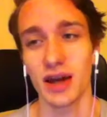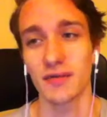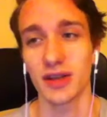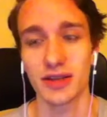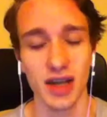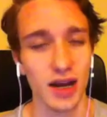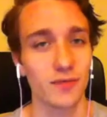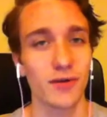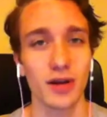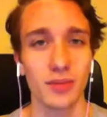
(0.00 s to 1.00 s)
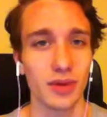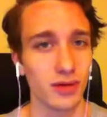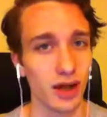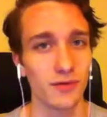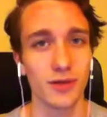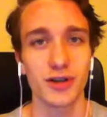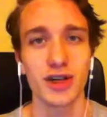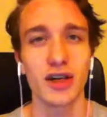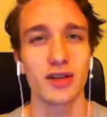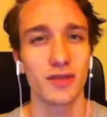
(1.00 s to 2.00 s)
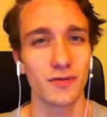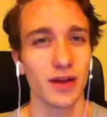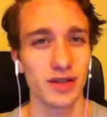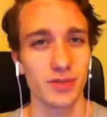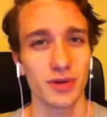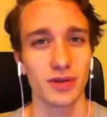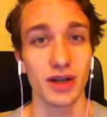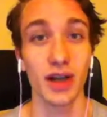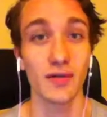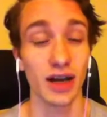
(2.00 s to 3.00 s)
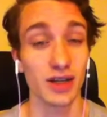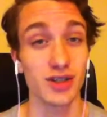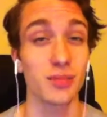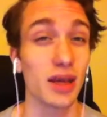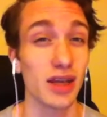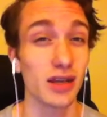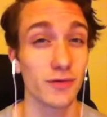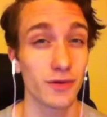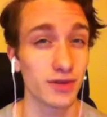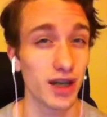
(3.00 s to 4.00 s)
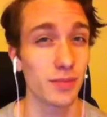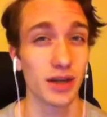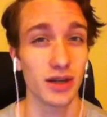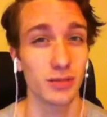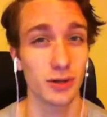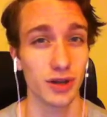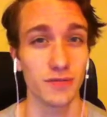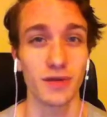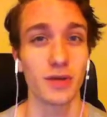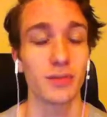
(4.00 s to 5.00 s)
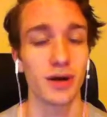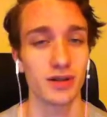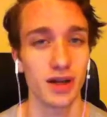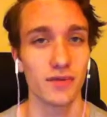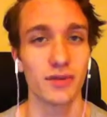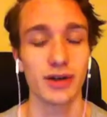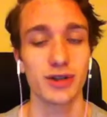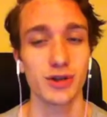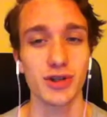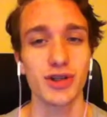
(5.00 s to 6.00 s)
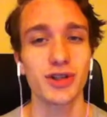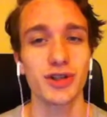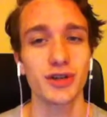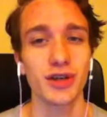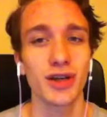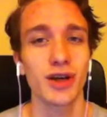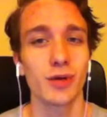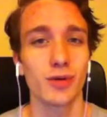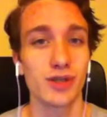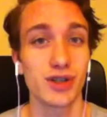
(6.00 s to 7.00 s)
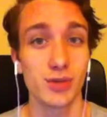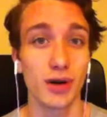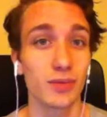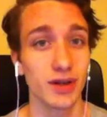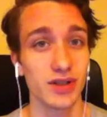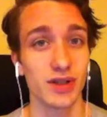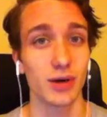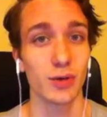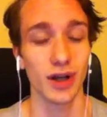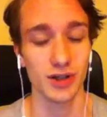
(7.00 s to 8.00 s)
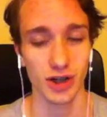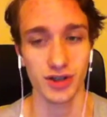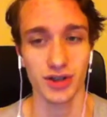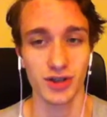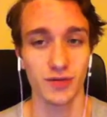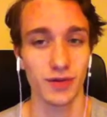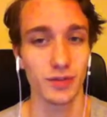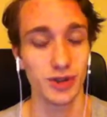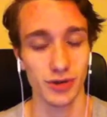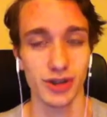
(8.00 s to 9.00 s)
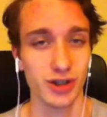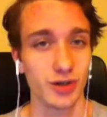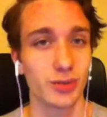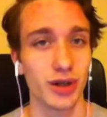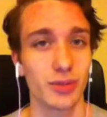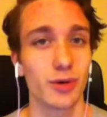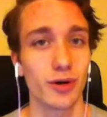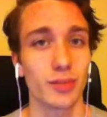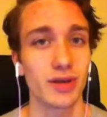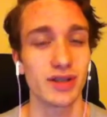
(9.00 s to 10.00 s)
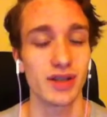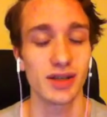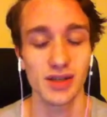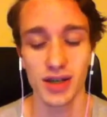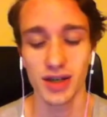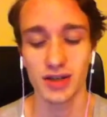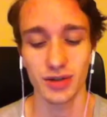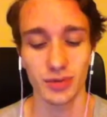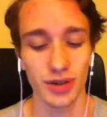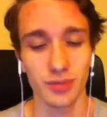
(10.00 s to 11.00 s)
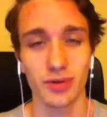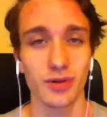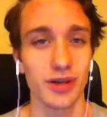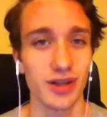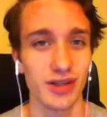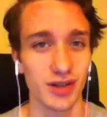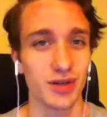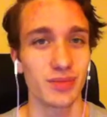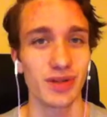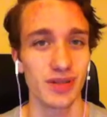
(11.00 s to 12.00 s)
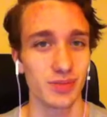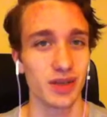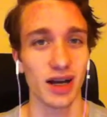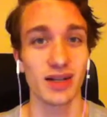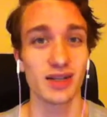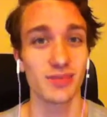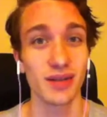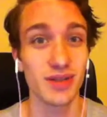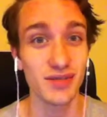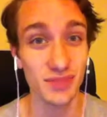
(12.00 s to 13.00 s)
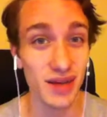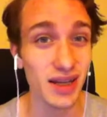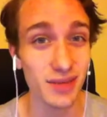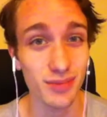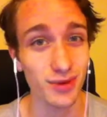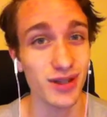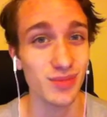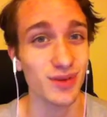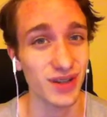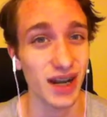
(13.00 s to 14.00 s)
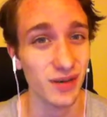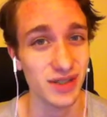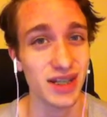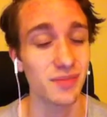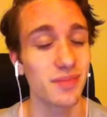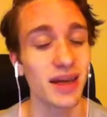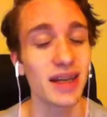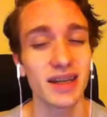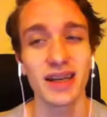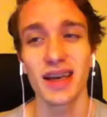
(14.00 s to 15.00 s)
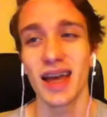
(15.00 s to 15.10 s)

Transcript: having the time freedom, the leverage, the flexibility of actually making a full-time income, working very part-time, very strategically, was 12 months ago when I transitioned from a traditional brick-and-mortar business, dealing with employees, equipment, supplies, sometimes even paying employees more than I was getting paid.